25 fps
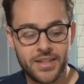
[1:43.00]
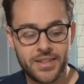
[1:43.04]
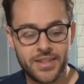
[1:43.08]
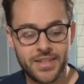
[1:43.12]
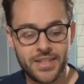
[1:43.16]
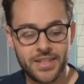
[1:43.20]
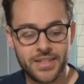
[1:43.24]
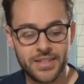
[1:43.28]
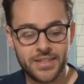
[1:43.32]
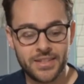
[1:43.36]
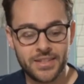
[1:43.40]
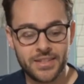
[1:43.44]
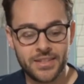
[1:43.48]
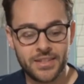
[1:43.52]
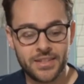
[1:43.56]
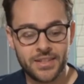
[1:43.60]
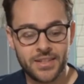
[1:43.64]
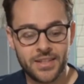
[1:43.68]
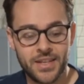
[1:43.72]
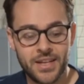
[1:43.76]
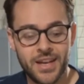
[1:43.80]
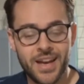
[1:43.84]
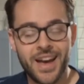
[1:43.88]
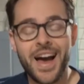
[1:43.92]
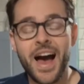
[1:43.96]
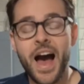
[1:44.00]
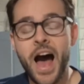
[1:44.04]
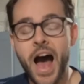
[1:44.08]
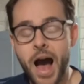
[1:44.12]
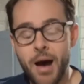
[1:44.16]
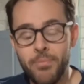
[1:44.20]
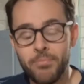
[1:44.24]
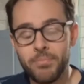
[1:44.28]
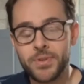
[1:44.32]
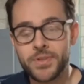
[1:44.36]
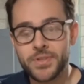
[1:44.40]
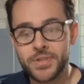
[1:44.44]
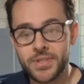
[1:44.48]
the
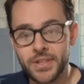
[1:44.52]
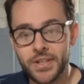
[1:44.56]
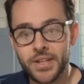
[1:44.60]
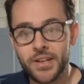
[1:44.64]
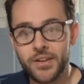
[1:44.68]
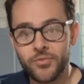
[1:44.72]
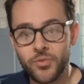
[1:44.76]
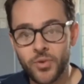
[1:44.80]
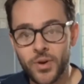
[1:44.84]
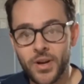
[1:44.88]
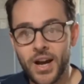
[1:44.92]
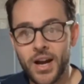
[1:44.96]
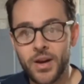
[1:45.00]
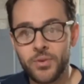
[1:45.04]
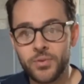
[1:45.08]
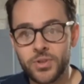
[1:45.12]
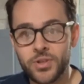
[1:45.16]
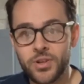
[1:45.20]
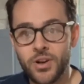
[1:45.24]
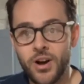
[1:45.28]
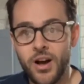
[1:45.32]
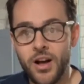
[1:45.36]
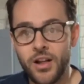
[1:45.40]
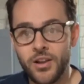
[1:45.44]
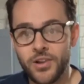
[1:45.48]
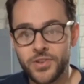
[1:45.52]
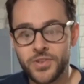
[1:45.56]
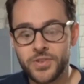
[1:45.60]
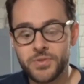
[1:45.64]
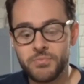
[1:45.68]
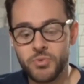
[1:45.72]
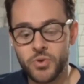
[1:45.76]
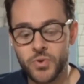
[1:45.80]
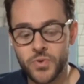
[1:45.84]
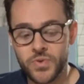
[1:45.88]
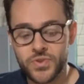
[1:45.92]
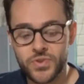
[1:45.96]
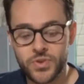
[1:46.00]
opposite of what I would call a
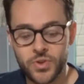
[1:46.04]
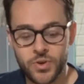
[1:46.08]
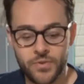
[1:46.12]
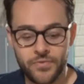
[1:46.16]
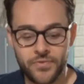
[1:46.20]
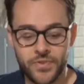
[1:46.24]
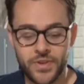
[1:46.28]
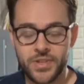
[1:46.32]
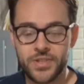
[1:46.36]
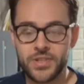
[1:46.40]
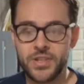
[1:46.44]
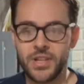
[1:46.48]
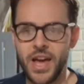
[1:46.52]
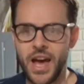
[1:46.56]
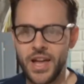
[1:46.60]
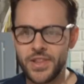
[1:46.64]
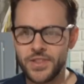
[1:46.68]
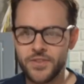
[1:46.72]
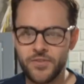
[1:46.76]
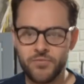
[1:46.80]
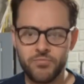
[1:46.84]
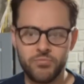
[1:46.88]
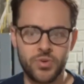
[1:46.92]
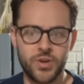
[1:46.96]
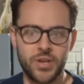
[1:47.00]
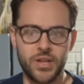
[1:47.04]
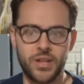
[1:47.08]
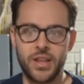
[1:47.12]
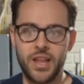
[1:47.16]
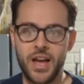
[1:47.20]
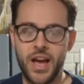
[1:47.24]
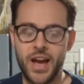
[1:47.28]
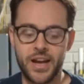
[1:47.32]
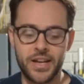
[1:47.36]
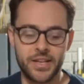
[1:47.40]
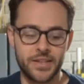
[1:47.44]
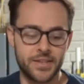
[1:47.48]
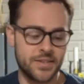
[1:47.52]
smooth surface. Lots of print
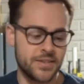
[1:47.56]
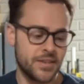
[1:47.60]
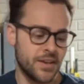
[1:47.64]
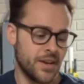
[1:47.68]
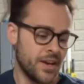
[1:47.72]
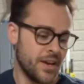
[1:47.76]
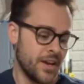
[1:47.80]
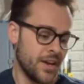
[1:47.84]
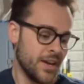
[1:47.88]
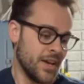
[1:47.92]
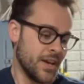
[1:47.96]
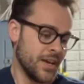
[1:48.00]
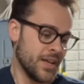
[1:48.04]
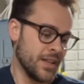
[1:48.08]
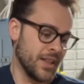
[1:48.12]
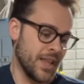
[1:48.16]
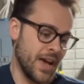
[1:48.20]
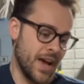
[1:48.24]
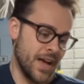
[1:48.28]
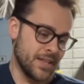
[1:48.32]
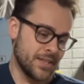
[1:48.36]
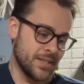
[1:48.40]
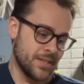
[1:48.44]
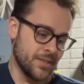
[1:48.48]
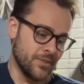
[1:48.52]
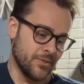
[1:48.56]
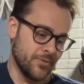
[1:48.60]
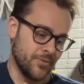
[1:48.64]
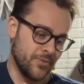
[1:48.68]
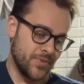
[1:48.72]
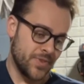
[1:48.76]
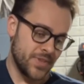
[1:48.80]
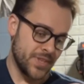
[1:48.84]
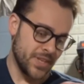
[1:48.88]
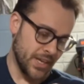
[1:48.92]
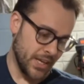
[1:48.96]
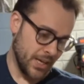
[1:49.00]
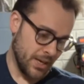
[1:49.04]
lines, lots of
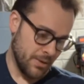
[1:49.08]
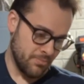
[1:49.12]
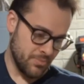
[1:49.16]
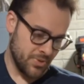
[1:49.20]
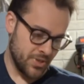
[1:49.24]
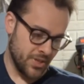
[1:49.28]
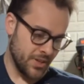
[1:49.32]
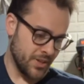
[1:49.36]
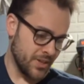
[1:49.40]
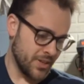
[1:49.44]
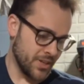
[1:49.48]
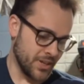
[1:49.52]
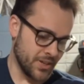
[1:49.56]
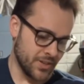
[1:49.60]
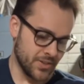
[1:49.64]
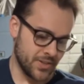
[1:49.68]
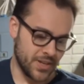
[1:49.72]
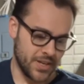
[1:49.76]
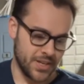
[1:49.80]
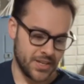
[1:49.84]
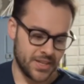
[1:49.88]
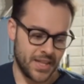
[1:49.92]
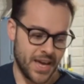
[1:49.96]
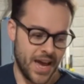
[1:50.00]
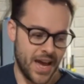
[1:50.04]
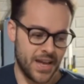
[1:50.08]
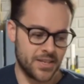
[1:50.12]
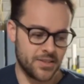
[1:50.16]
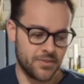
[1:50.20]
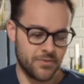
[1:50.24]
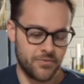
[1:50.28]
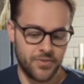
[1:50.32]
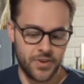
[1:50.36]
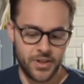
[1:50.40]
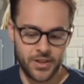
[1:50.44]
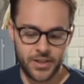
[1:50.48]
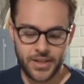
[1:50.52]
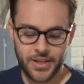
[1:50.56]
seams and things like that to
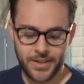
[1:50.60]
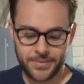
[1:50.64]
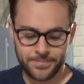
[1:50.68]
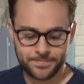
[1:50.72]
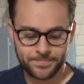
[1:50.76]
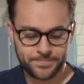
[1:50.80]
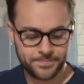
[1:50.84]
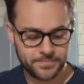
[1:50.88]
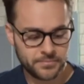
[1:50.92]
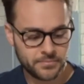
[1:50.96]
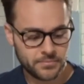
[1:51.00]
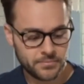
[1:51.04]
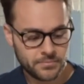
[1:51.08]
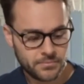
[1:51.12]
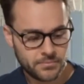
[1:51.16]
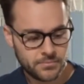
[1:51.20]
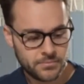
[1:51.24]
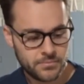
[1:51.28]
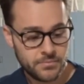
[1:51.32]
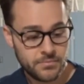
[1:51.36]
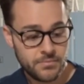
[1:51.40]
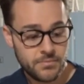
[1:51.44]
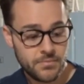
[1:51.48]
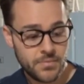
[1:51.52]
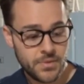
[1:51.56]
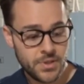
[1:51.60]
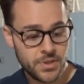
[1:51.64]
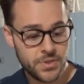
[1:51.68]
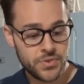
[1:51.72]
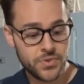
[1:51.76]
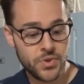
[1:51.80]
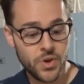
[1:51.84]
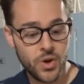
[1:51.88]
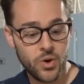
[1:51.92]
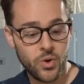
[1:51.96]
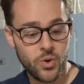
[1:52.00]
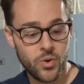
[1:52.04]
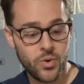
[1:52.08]
fill in.
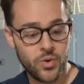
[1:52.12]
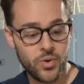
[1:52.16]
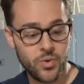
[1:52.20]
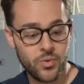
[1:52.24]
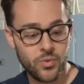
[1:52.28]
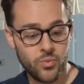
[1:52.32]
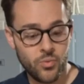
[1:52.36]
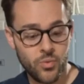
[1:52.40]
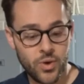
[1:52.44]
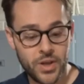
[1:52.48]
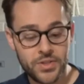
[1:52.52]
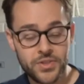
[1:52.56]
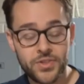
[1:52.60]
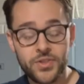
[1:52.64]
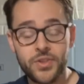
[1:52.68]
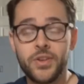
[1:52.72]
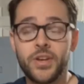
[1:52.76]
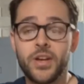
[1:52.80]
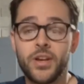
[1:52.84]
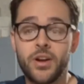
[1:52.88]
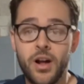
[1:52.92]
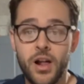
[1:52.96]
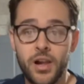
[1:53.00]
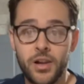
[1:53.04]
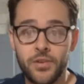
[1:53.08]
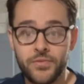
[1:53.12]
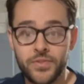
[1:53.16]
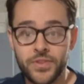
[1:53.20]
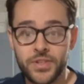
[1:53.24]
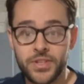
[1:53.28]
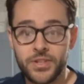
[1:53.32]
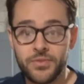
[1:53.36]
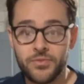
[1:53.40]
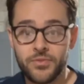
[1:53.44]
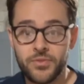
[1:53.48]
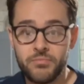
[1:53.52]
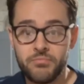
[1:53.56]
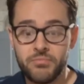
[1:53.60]
So once you get all of the
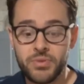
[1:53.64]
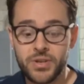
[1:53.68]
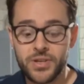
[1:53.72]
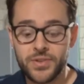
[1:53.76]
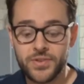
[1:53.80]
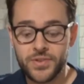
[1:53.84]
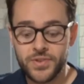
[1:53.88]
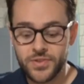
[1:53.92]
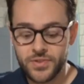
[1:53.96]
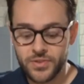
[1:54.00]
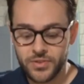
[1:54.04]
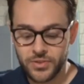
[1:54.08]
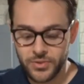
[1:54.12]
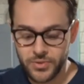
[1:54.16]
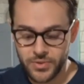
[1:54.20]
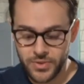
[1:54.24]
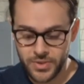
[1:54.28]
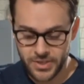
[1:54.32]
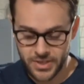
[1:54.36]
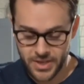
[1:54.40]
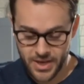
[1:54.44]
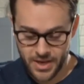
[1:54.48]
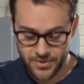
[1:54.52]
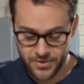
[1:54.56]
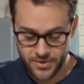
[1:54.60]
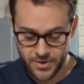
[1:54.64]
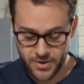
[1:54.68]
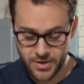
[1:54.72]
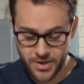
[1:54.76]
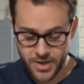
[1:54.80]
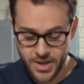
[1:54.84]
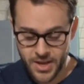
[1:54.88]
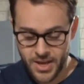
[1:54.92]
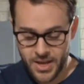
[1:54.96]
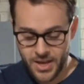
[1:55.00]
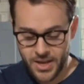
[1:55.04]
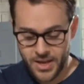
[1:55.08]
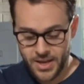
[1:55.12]
different pieces glued together,
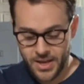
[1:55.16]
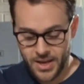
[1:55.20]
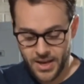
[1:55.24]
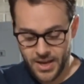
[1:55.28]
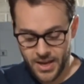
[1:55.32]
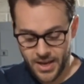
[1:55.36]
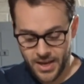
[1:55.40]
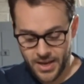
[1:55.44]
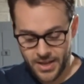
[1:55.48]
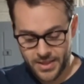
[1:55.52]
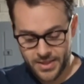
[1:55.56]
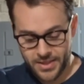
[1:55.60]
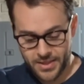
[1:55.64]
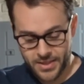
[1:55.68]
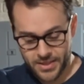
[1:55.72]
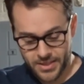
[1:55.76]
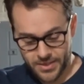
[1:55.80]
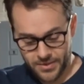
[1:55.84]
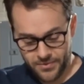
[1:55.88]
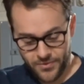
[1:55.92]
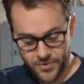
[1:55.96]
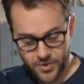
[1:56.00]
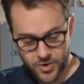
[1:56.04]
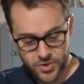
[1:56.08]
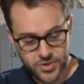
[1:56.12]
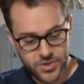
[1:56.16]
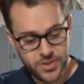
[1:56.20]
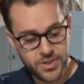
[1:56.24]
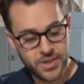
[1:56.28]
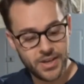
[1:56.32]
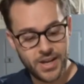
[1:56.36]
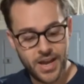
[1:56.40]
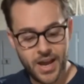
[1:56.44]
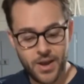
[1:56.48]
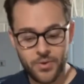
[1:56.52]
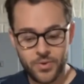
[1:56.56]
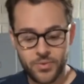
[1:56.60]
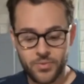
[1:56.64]
the first
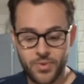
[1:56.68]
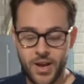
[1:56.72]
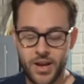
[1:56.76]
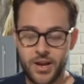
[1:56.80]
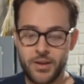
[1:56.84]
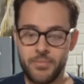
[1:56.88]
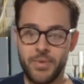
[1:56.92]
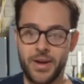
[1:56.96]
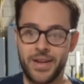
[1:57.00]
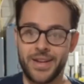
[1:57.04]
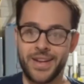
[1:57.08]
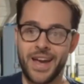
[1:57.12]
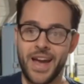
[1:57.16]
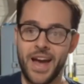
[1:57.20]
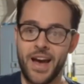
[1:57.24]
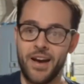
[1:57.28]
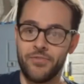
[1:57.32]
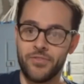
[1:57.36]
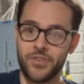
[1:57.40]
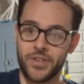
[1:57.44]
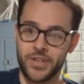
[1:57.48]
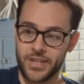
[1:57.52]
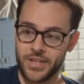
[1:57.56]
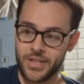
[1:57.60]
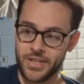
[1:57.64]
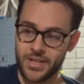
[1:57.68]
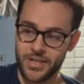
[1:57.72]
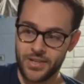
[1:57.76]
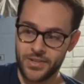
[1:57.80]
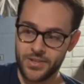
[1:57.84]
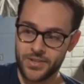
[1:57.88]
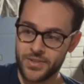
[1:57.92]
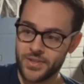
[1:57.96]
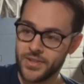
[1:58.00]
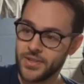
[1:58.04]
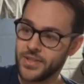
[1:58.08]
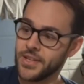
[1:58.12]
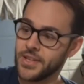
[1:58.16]
thing I would recommend having
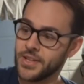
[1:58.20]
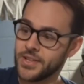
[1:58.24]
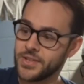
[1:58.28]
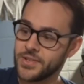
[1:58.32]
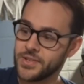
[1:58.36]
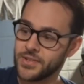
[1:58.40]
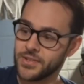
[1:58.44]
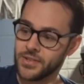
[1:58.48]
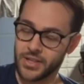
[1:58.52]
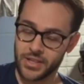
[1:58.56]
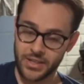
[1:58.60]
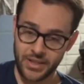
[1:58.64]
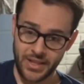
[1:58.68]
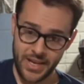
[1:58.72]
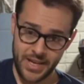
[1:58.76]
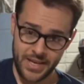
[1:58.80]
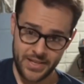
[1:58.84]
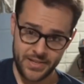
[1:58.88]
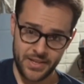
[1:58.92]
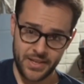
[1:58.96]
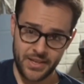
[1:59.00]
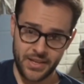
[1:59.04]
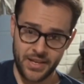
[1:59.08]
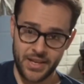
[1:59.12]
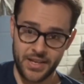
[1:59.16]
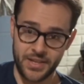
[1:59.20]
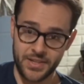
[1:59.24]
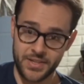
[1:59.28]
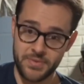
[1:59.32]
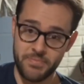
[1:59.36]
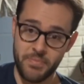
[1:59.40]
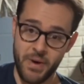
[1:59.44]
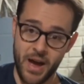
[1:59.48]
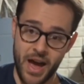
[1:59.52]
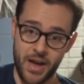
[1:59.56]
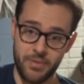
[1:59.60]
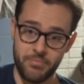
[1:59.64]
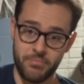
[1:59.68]
is this glazing and
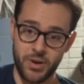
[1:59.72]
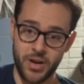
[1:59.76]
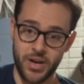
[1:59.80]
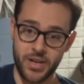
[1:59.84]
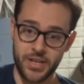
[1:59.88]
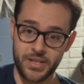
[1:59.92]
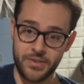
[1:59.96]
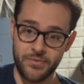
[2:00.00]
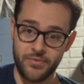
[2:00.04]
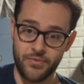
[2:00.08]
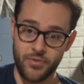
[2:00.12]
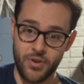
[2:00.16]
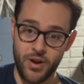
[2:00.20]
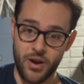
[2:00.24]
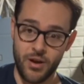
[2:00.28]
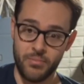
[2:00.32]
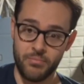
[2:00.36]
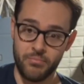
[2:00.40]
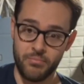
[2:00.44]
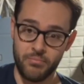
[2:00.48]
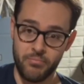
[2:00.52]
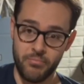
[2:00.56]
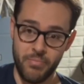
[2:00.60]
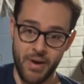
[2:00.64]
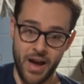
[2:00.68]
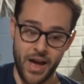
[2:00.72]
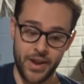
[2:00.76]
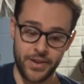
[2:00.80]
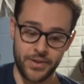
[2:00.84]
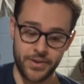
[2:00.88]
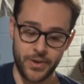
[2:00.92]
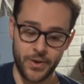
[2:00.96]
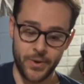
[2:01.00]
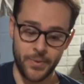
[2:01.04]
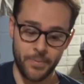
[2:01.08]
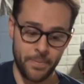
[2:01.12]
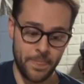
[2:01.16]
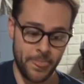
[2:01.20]
spot putty from
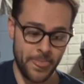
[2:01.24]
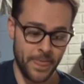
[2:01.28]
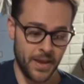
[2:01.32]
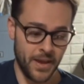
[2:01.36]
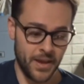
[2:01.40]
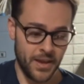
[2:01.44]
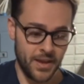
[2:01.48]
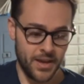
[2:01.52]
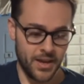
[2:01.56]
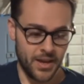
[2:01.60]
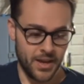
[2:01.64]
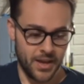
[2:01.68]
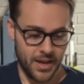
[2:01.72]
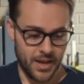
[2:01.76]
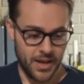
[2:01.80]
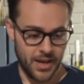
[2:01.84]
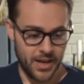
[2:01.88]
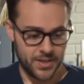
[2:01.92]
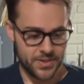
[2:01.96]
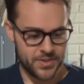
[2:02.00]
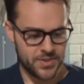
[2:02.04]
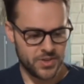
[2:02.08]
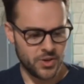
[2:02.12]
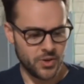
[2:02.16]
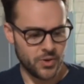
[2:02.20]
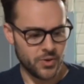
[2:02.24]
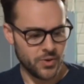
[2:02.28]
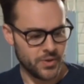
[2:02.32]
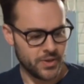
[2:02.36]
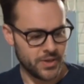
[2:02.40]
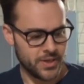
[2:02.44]
Bondo. So